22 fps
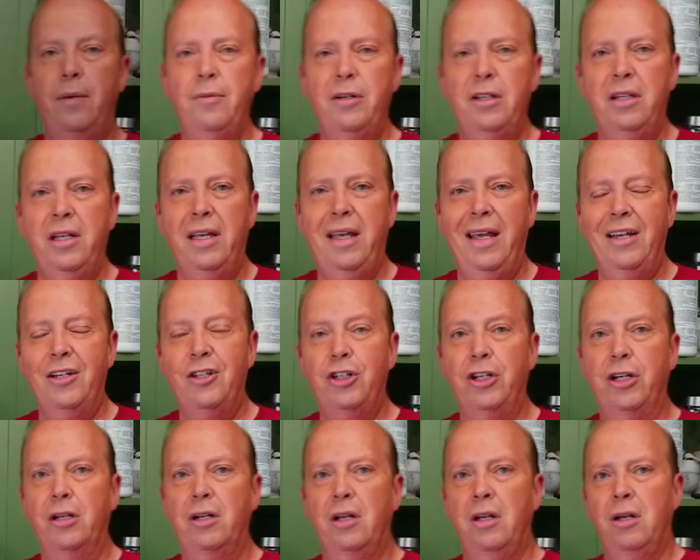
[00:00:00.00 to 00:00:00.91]
to the
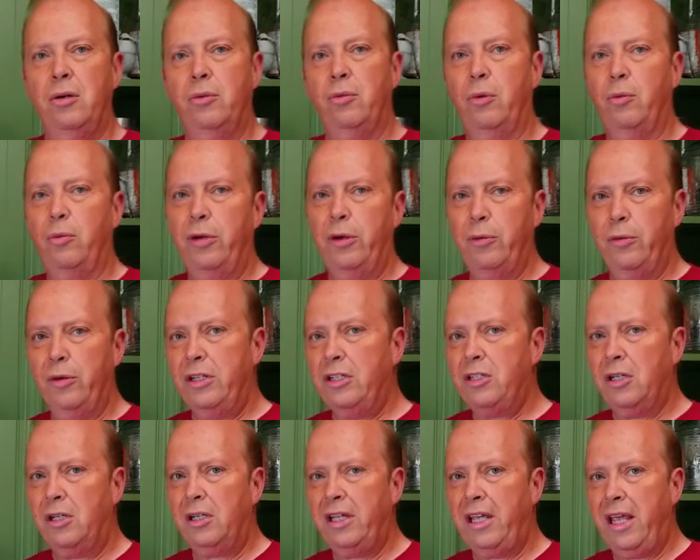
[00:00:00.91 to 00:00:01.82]
kitchen. When we
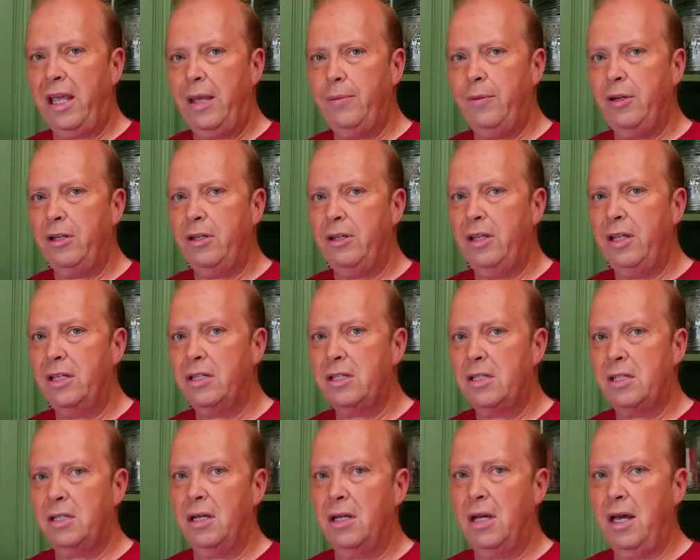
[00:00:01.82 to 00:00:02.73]
originally came into
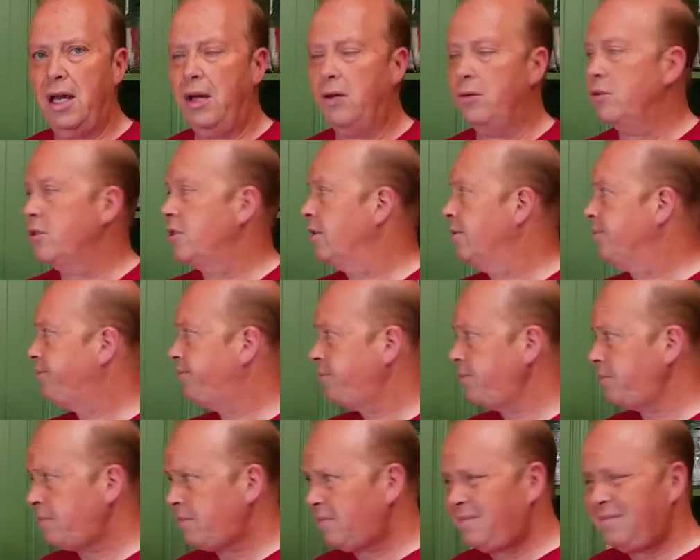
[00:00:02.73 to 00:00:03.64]
this house,
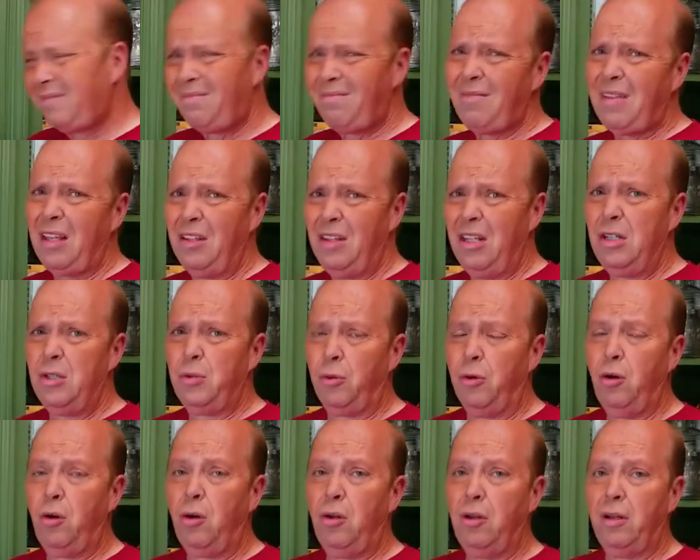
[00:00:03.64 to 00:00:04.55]
these
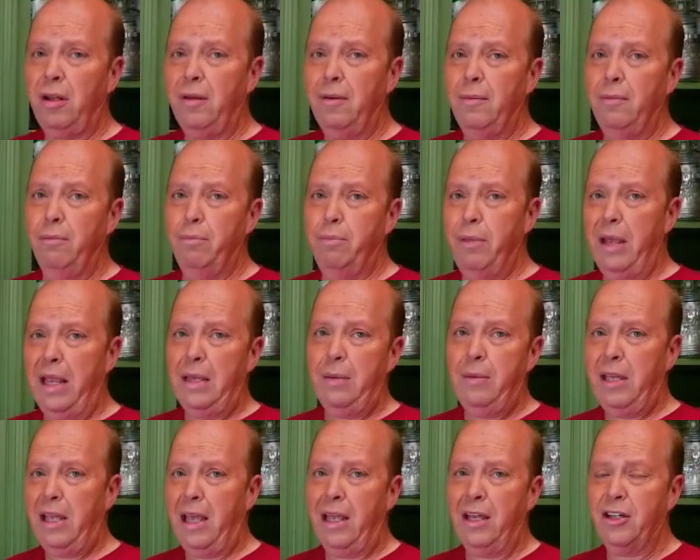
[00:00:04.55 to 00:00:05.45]
were all
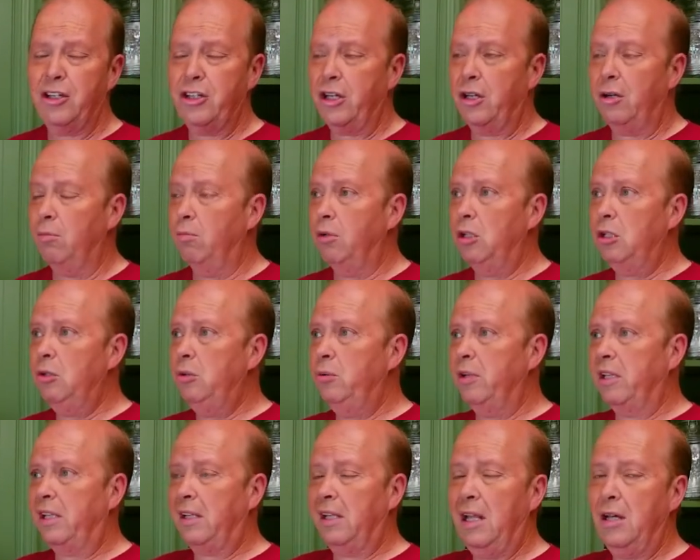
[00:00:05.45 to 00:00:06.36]
baby eggshell blue
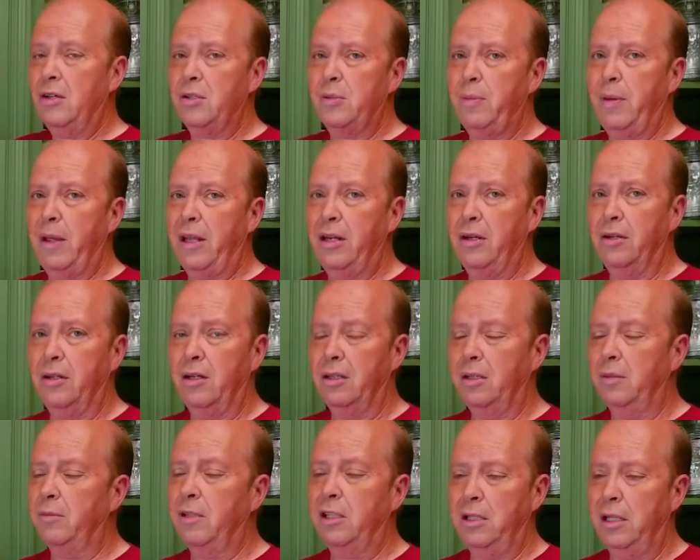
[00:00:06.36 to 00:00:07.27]
with clouds painted on
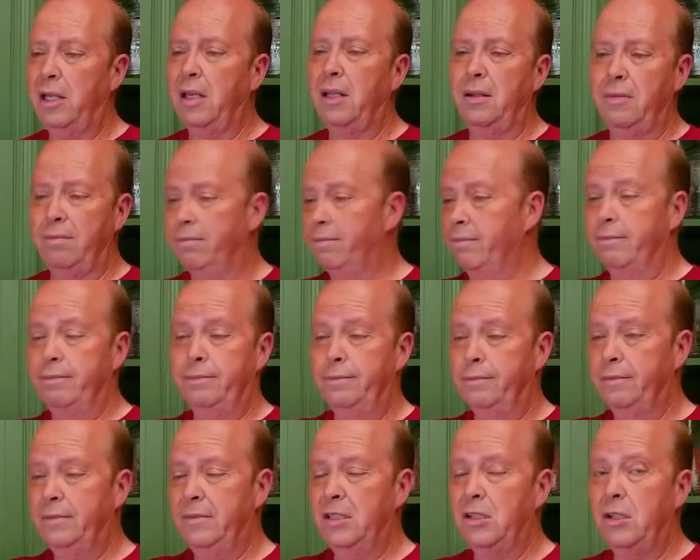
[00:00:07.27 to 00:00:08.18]
them. The lady,
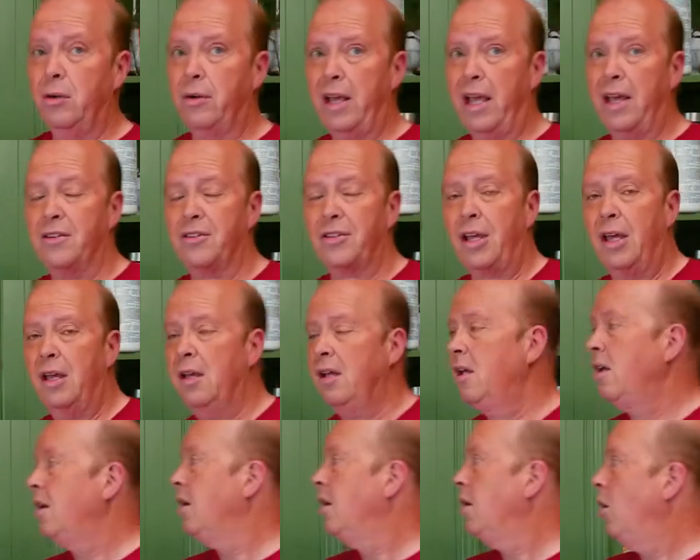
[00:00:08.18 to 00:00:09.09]
don't ask.
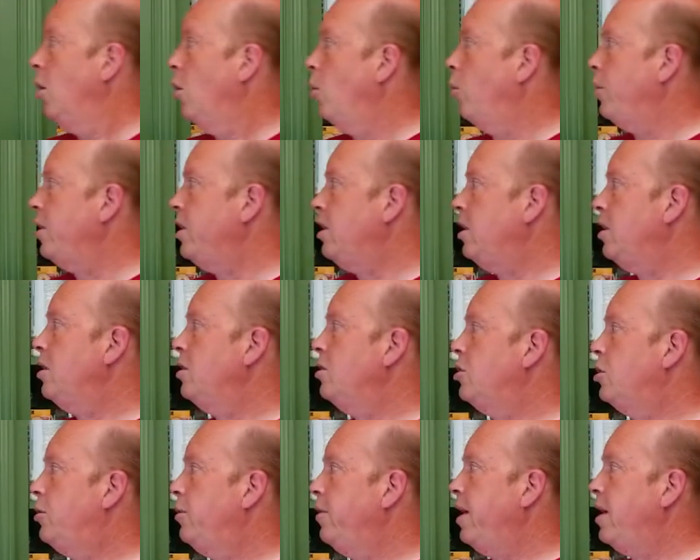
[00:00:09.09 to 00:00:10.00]
We needed
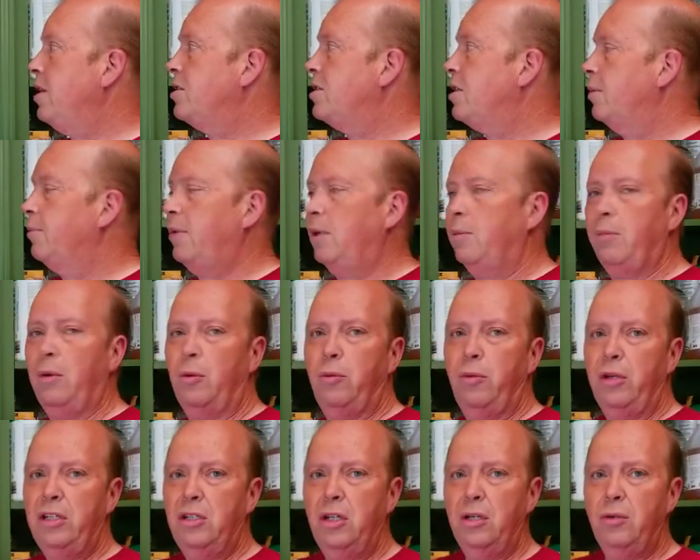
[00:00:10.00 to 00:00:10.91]
to create something, but
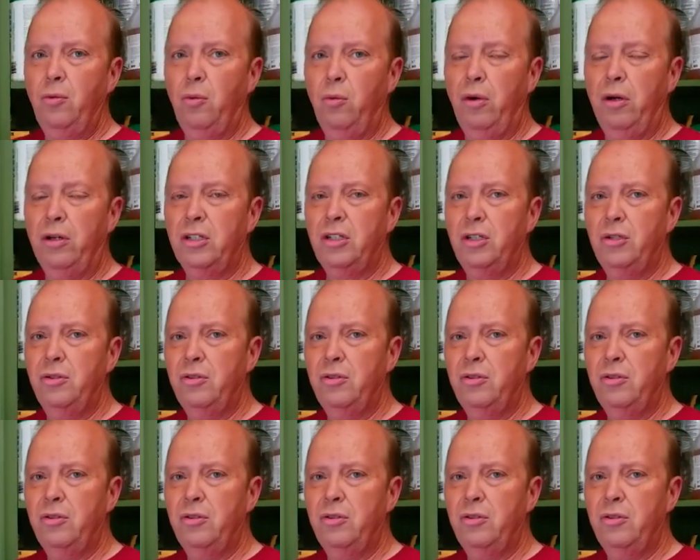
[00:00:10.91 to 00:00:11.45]
we didn't want to